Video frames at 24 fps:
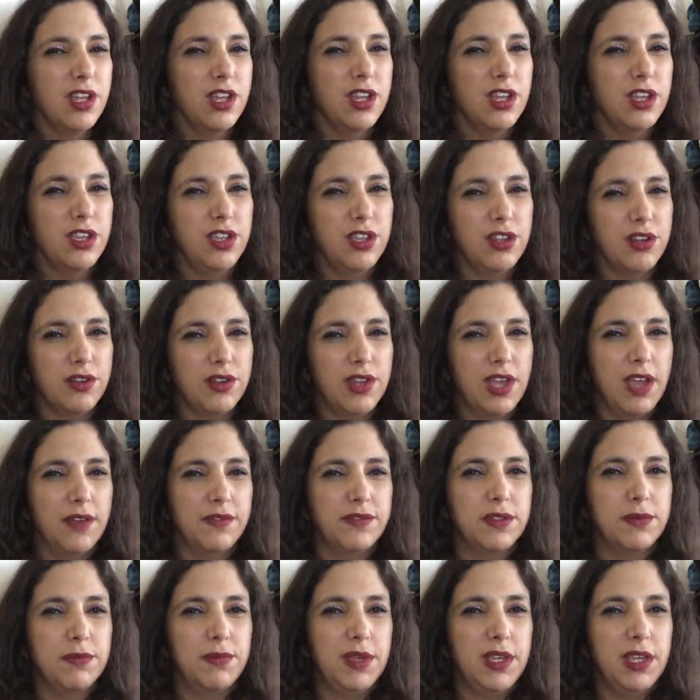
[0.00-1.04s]
You don't have
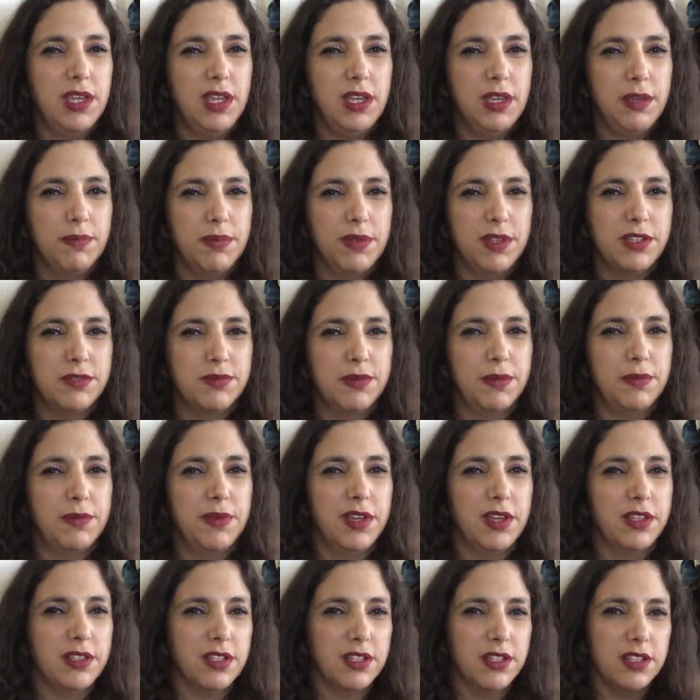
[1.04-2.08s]
to be. Please put me
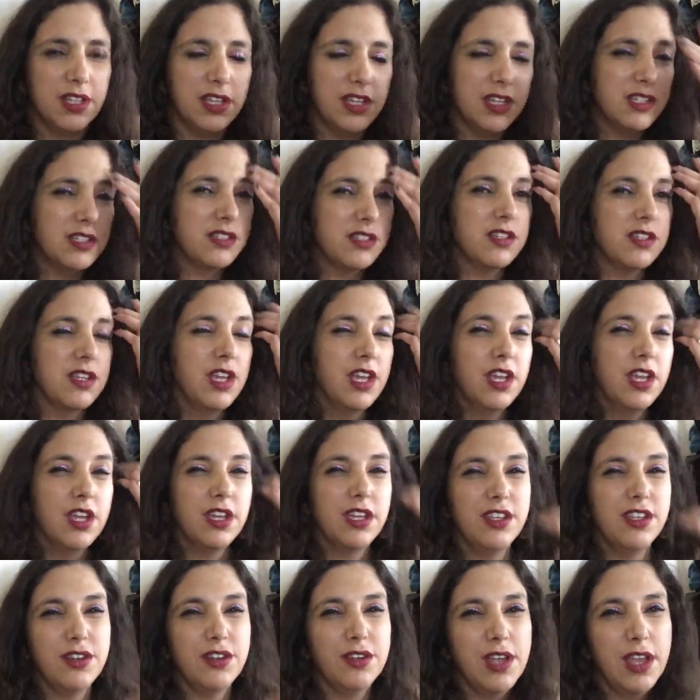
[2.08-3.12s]
on the list.
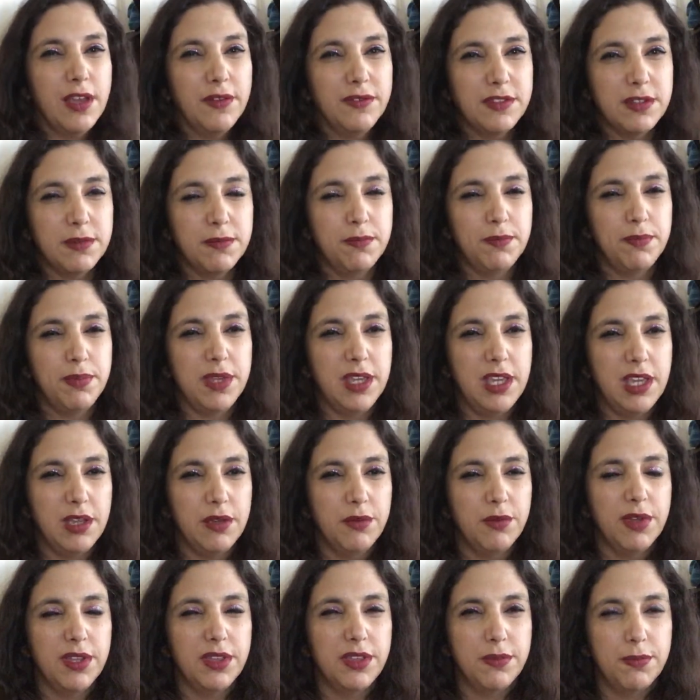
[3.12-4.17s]
You don't have to be
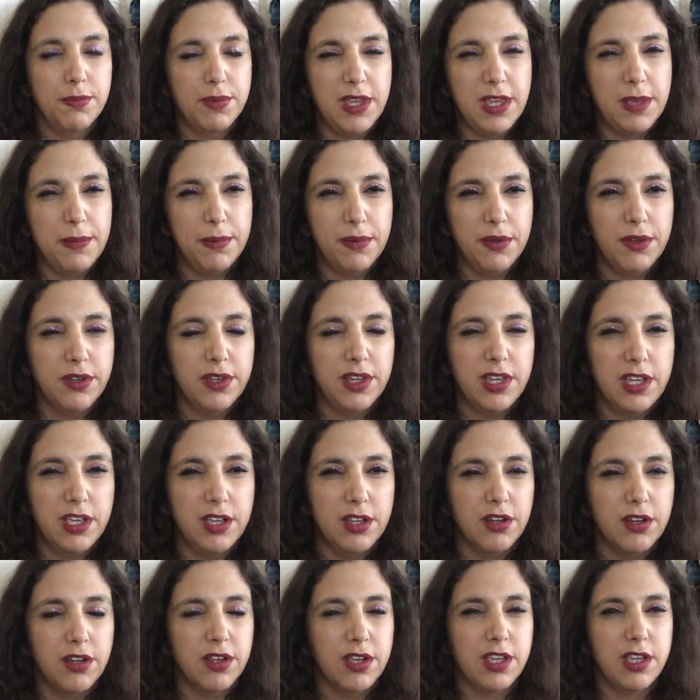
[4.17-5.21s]
with people
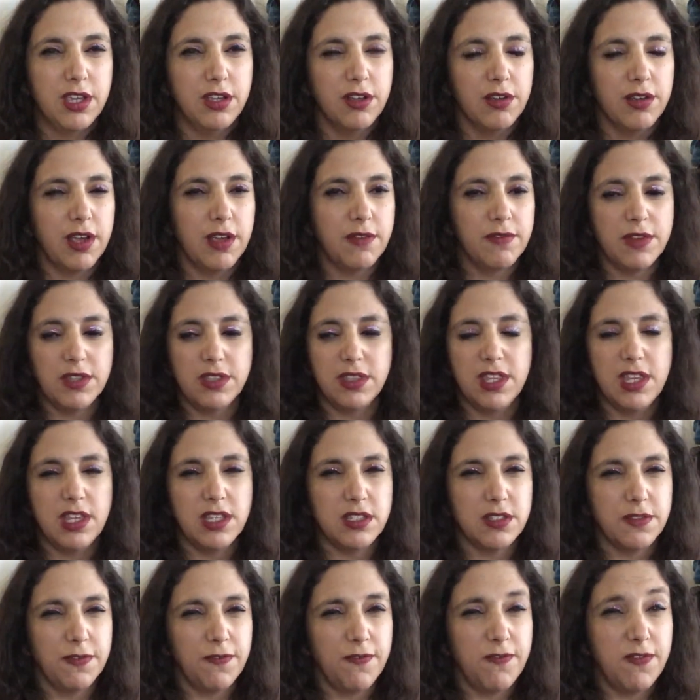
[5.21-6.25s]
here. Here,
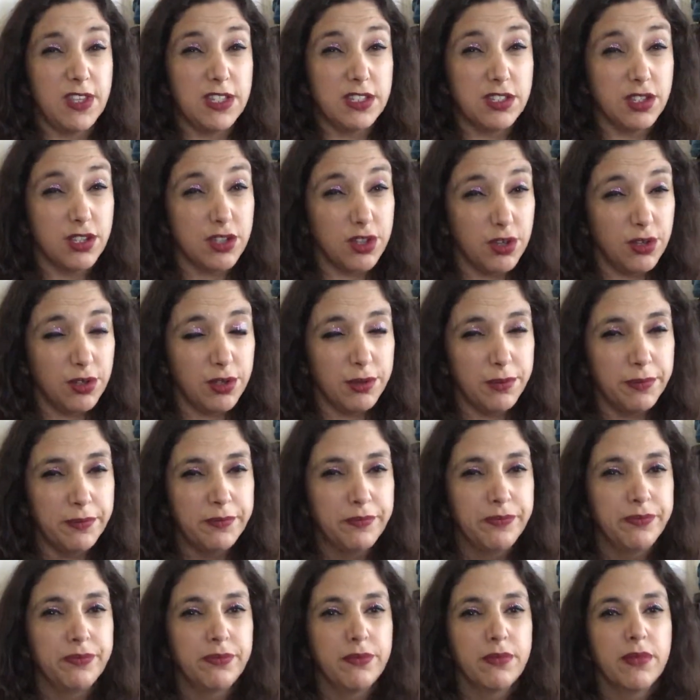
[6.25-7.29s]
everything's physical.
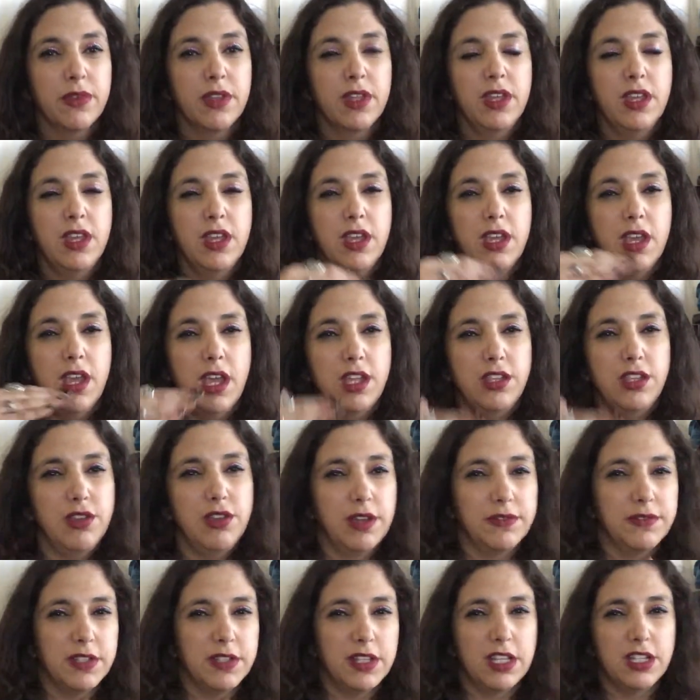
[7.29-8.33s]
And you
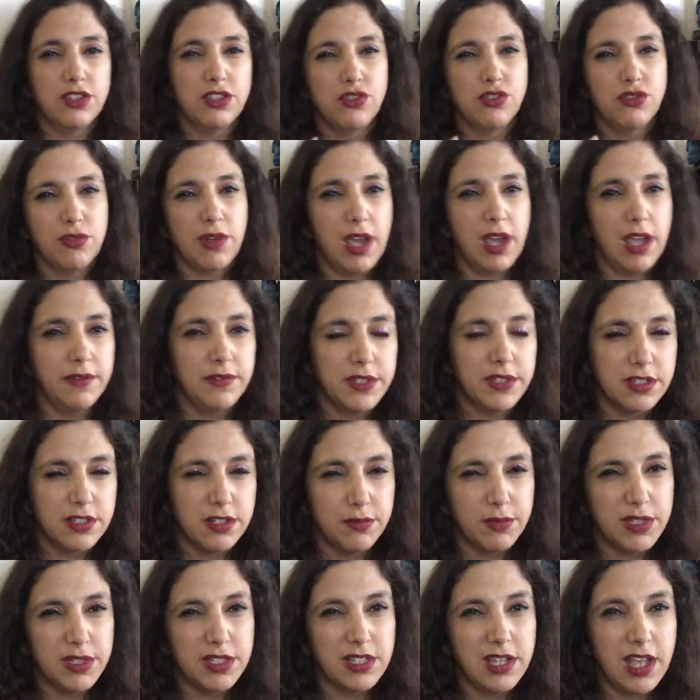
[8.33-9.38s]
have to, like, drive to
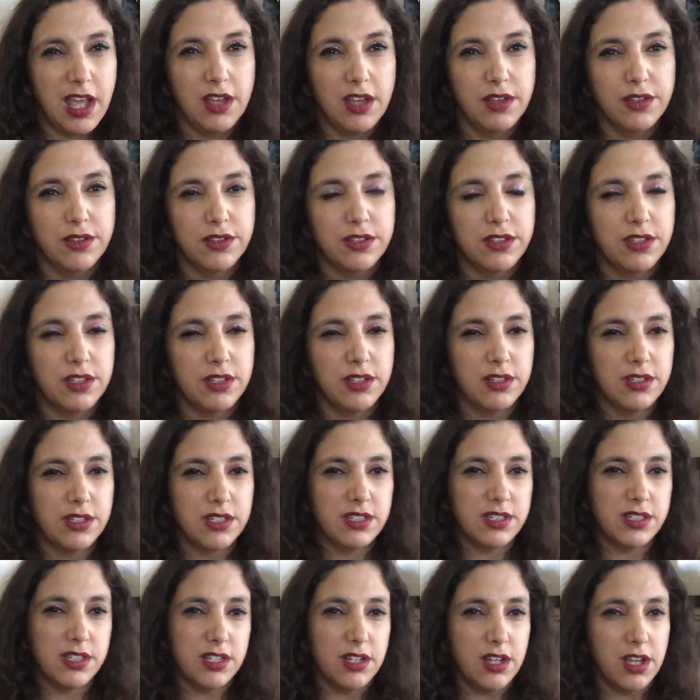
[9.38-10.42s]
someone's house and
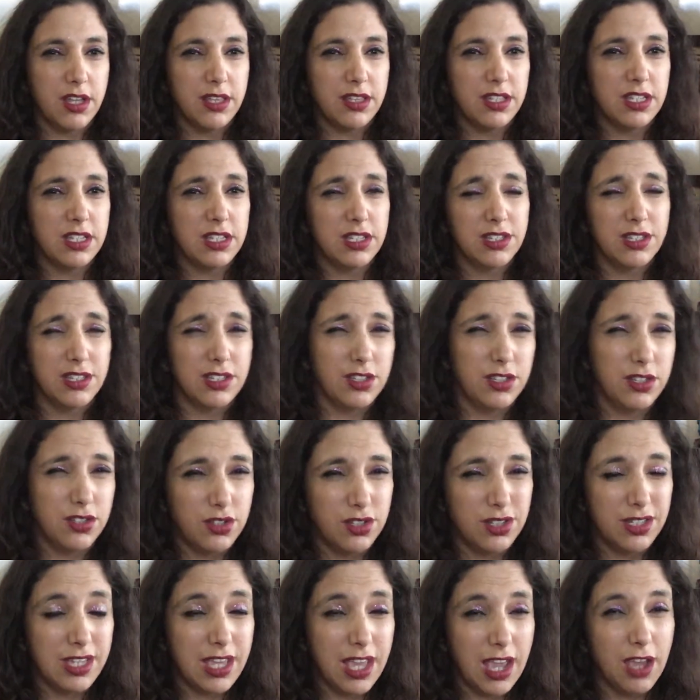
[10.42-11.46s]
sit on the
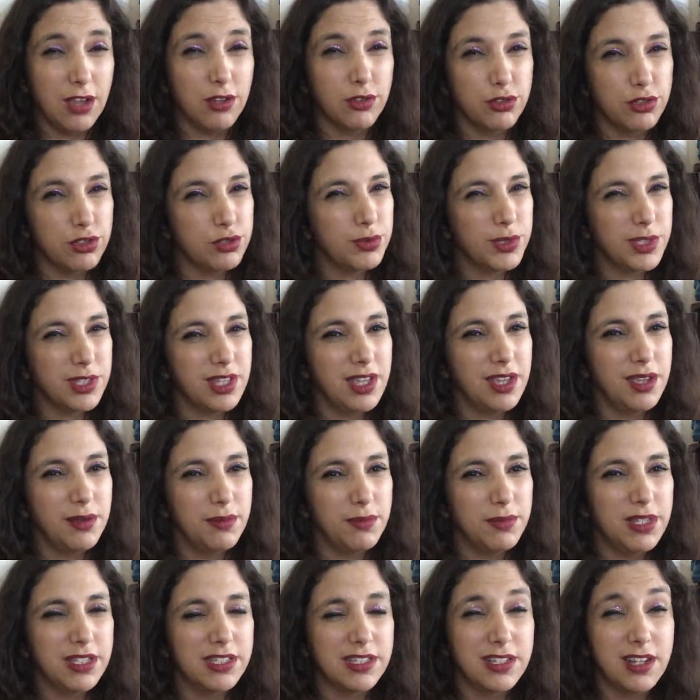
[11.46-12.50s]
couch with
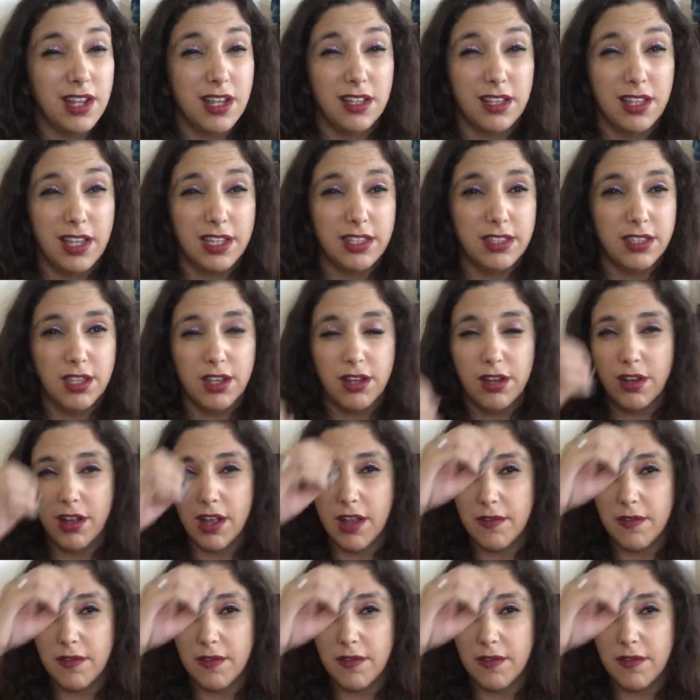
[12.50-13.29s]
them. It's not like there.